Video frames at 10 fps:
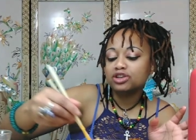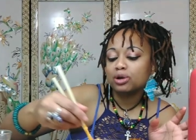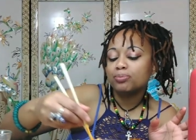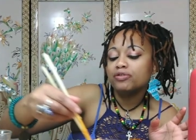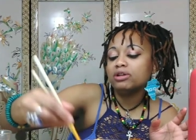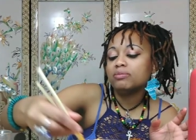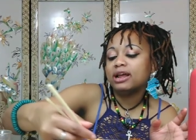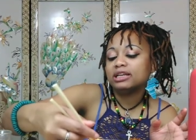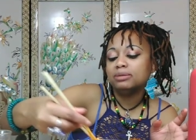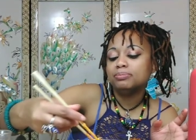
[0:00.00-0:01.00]
to prevent
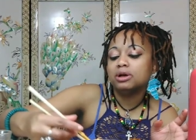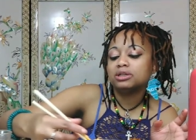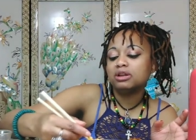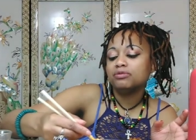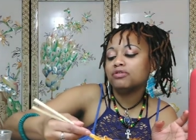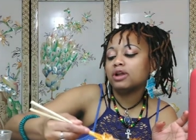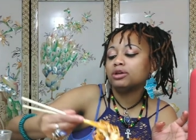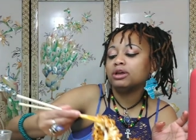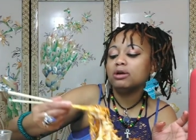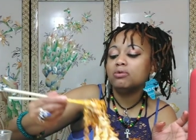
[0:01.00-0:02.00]
them nasty bugs. And if you feel
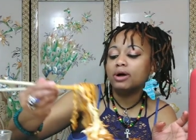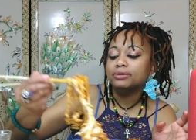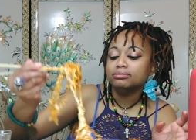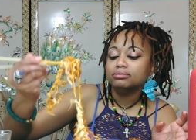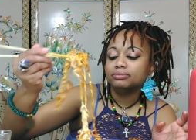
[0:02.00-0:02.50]
like you're getting one,